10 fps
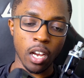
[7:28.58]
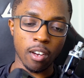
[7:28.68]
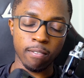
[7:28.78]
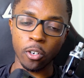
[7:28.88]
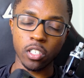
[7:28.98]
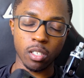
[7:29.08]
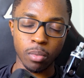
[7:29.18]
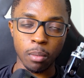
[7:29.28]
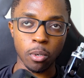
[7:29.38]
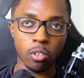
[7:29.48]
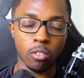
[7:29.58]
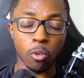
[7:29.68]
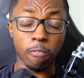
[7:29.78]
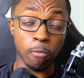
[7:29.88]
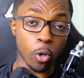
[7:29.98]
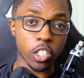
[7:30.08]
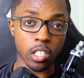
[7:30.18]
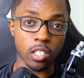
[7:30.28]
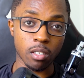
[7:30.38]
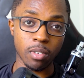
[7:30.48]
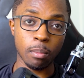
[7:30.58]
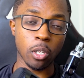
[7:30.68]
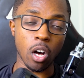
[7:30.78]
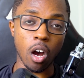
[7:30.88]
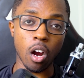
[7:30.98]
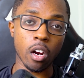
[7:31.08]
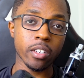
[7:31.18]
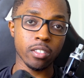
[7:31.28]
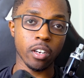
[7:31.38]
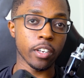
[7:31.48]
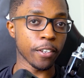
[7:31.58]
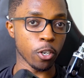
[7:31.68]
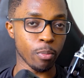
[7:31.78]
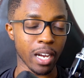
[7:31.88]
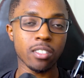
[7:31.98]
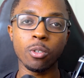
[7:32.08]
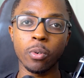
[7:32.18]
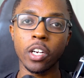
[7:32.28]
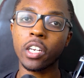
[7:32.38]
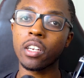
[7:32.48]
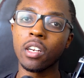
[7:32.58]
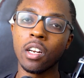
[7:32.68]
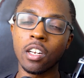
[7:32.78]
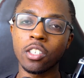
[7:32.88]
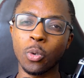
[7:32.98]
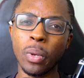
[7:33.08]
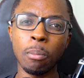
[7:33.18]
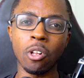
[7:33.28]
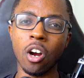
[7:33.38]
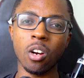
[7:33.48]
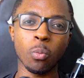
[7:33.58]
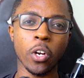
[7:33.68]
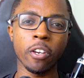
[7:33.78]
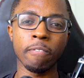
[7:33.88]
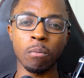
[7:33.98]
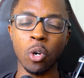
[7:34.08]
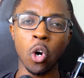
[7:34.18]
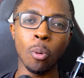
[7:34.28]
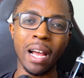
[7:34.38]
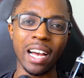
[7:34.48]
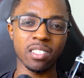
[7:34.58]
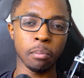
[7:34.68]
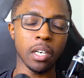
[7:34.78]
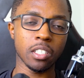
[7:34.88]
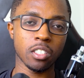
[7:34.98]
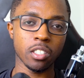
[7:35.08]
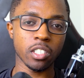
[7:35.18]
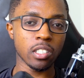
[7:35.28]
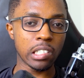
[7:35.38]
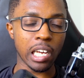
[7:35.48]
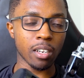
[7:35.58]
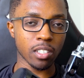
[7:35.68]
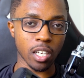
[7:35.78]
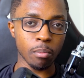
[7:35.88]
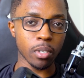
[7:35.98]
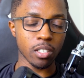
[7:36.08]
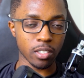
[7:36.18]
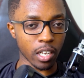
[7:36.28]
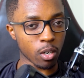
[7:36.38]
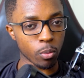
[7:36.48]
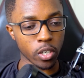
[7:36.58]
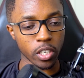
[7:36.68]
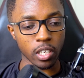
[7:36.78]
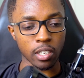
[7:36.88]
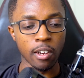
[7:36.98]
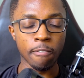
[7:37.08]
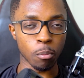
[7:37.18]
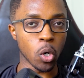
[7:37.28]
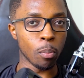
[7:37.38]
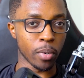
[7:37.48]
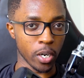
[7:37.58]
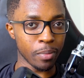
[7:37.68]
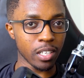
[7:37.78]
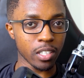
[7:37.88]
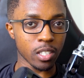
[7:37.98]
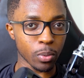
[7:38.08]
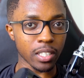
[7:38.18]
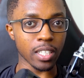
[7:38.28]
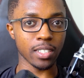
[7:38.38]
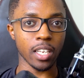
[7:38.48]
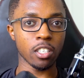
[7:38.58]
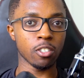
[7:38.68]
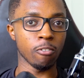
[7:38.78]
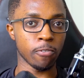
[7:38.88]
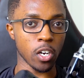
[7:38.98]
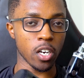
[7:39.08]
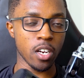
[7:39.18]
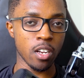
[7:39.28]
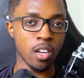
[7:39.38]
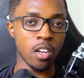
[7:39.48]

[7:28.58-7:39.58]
unfortunately fortunately people are starting to go back to work. So people aren't working from home as much. There's still a lot of companies that are working from home permanently, is what they say so far,